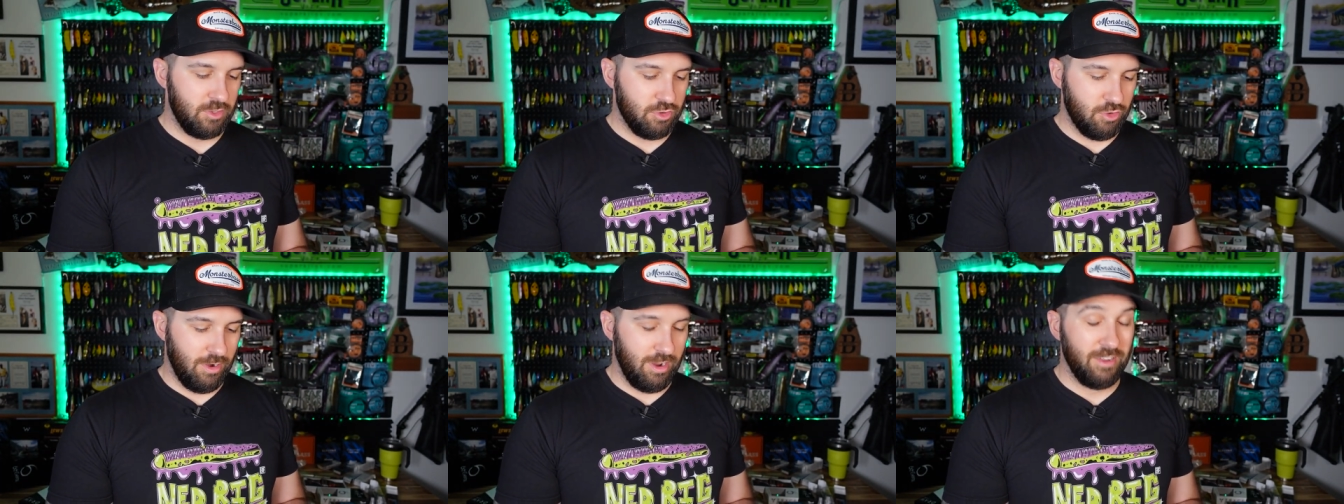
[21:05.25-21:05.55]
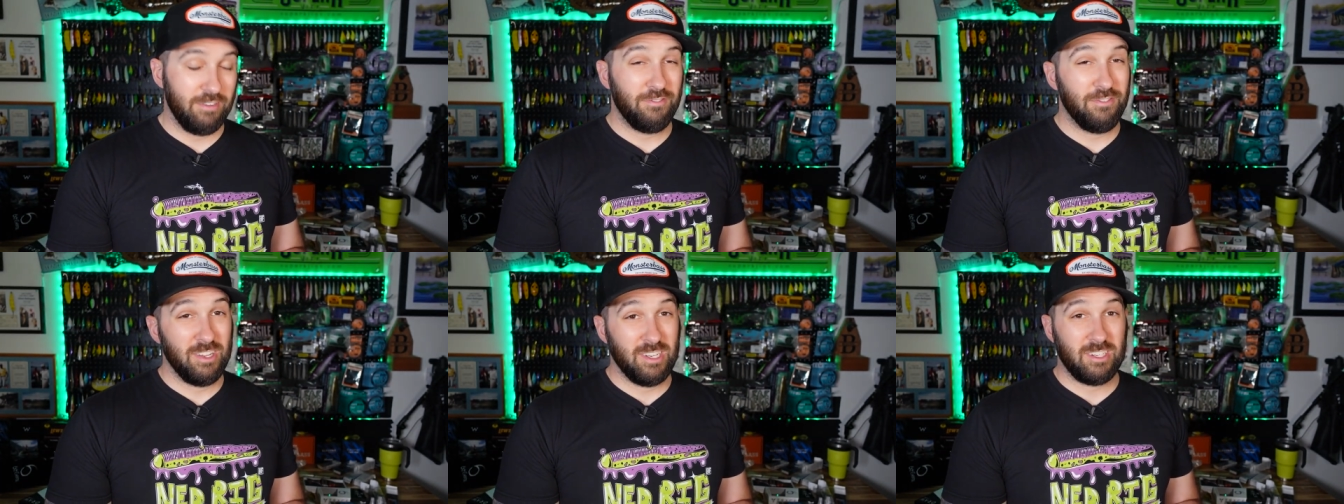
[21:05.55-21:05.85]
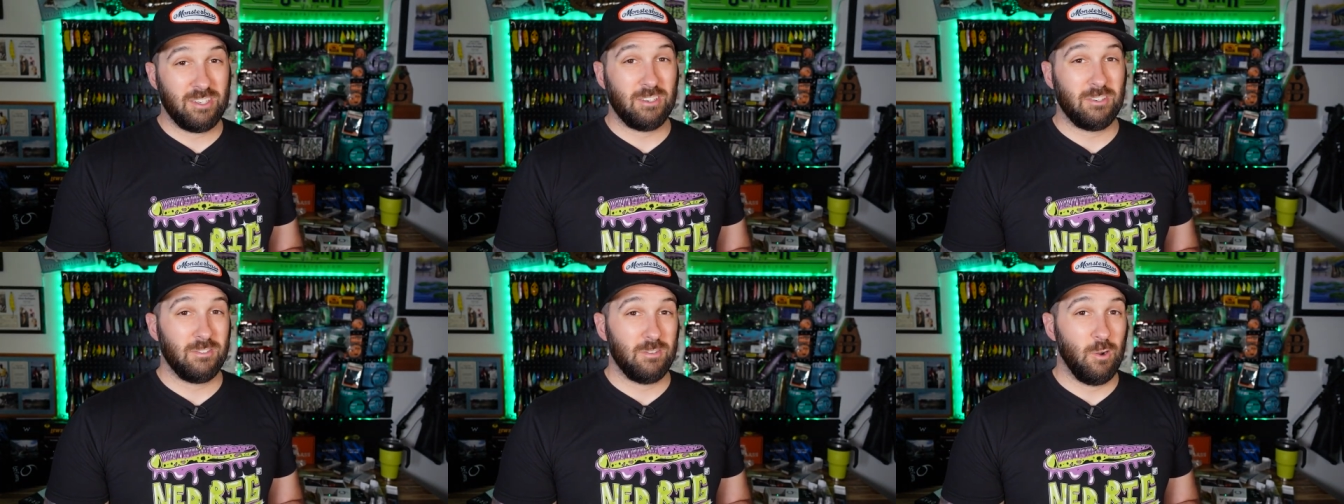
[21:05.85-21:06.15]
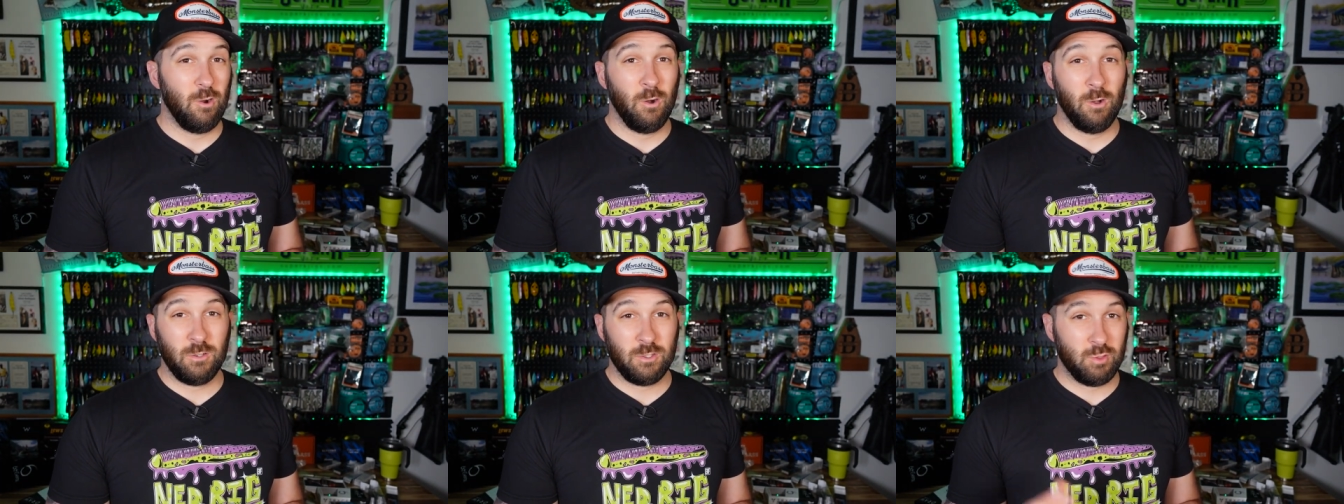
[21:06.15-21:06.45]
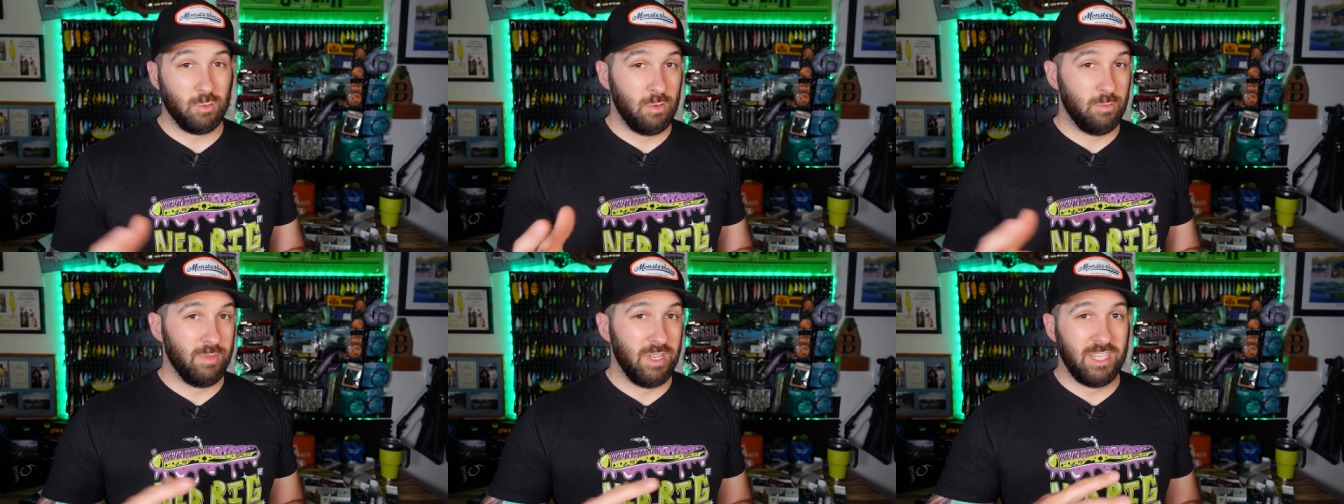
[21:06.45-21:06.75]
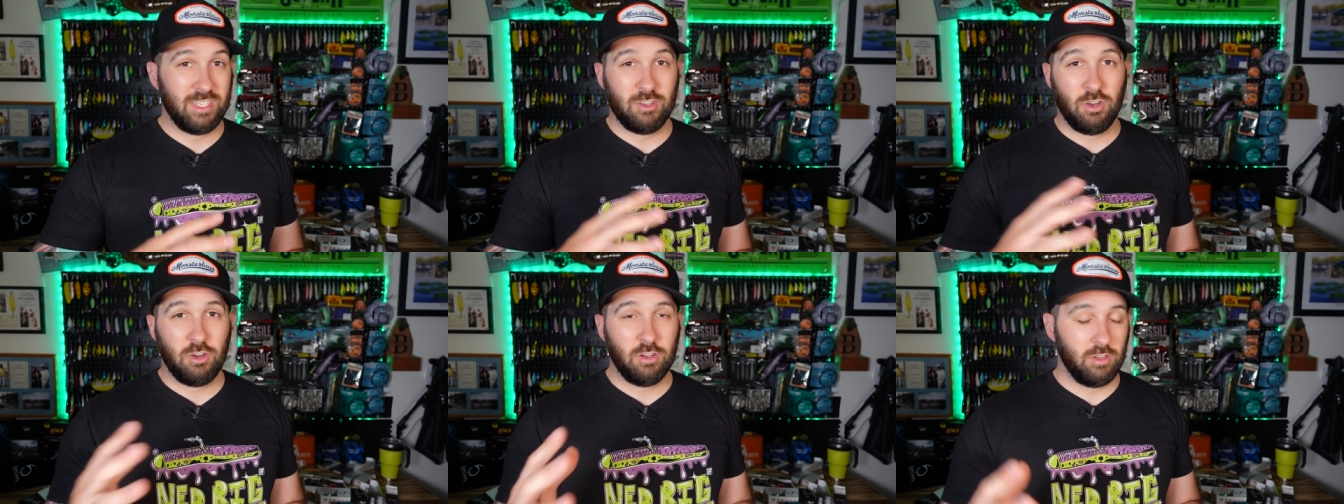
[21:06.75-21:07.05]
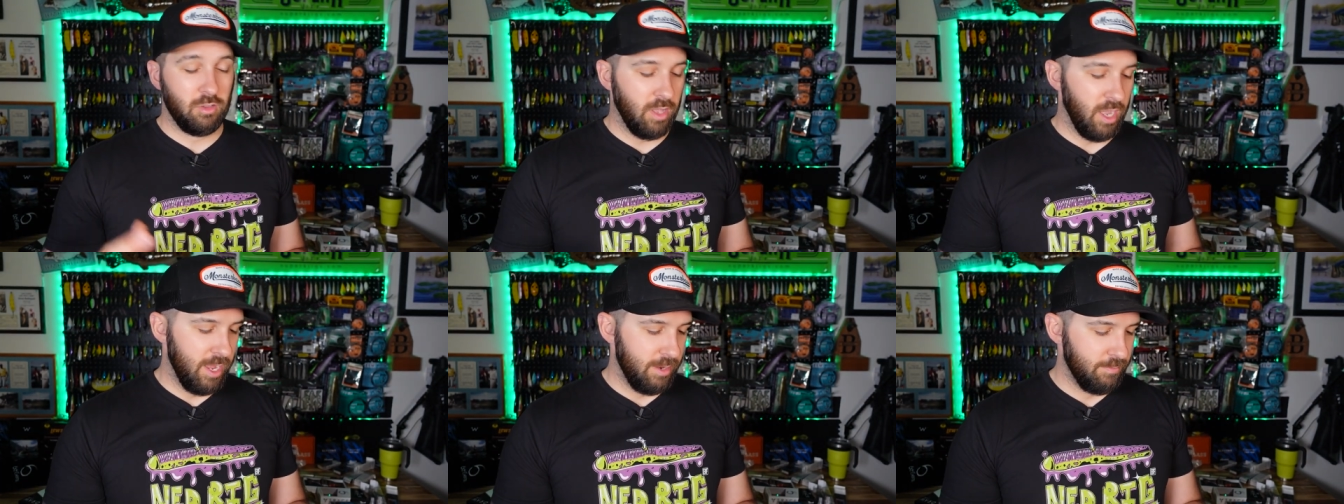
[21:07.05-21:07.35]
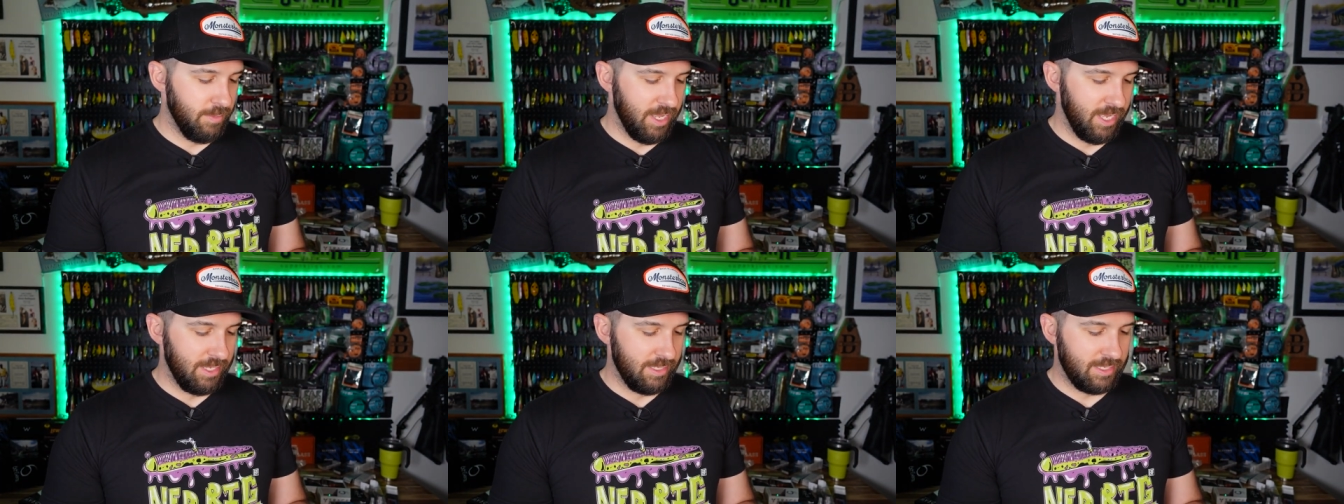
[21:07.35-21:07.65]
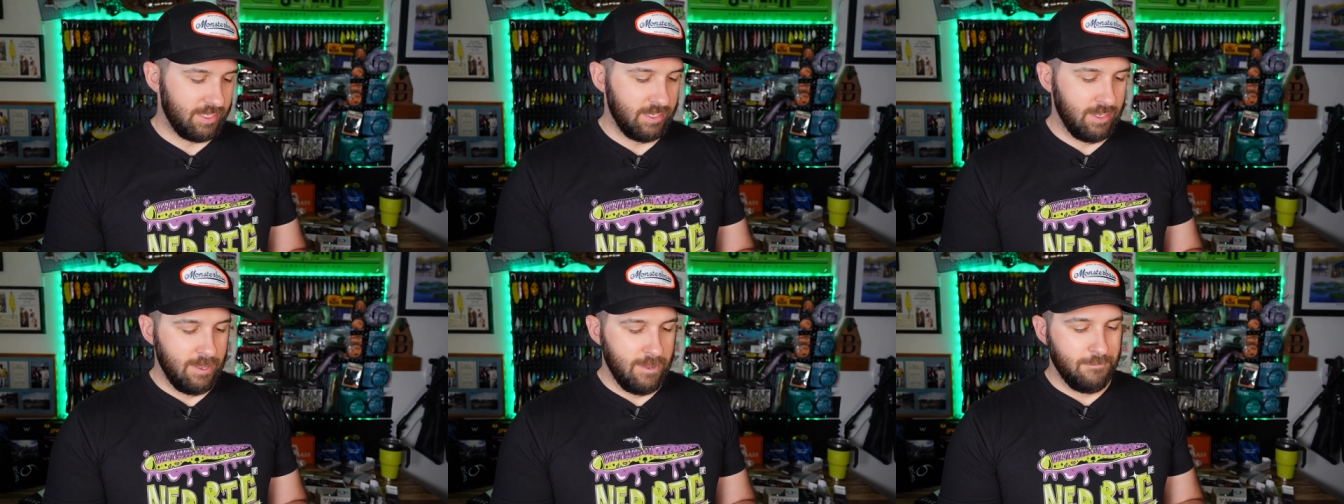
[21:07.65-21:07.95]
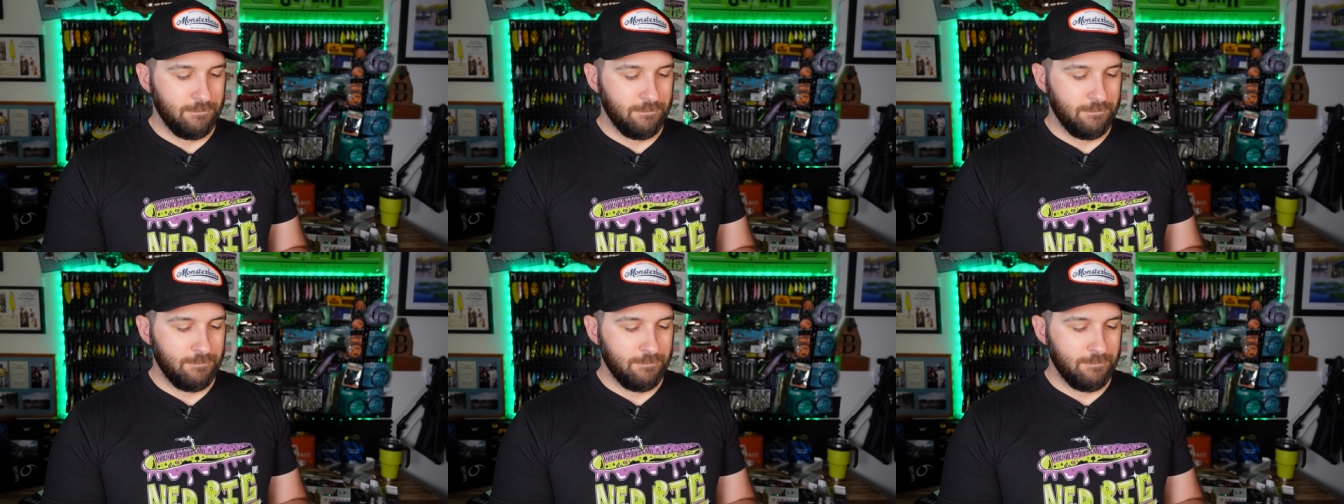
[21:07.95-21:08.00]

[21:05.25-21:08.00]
try and fish all swim baits, all glide baits.